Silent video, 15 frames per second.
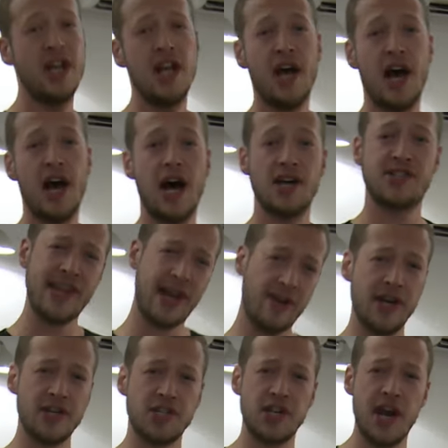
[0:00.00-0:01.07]
Uh, sound
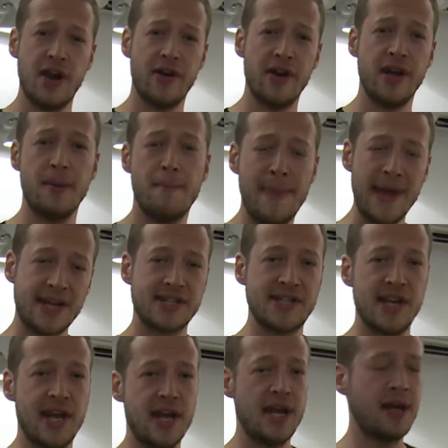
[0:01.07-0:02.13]
engineering,
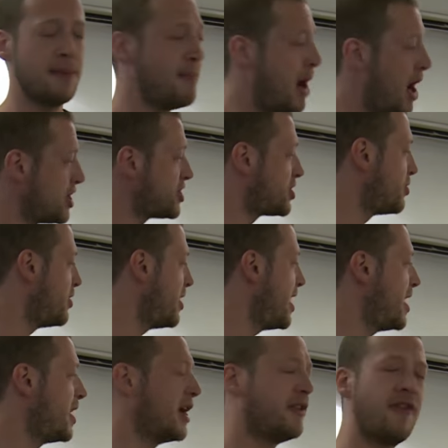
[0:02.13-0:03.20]
mixing, mastering,
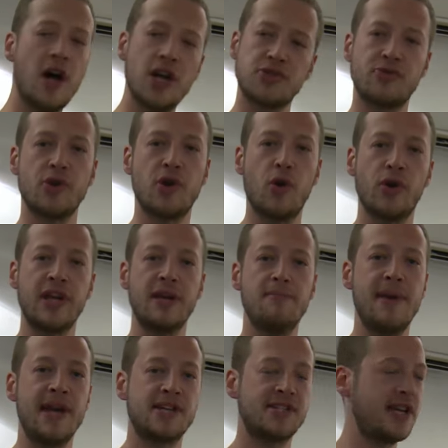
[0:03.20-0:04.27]
advanced recording and
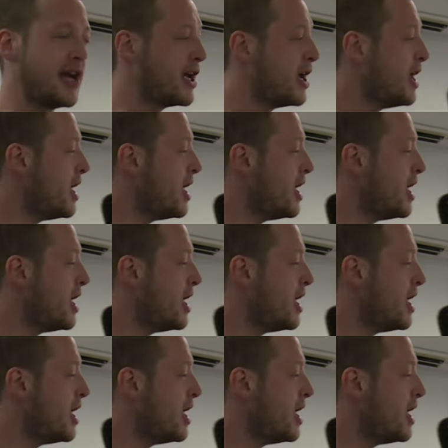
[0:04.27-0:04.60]
mixing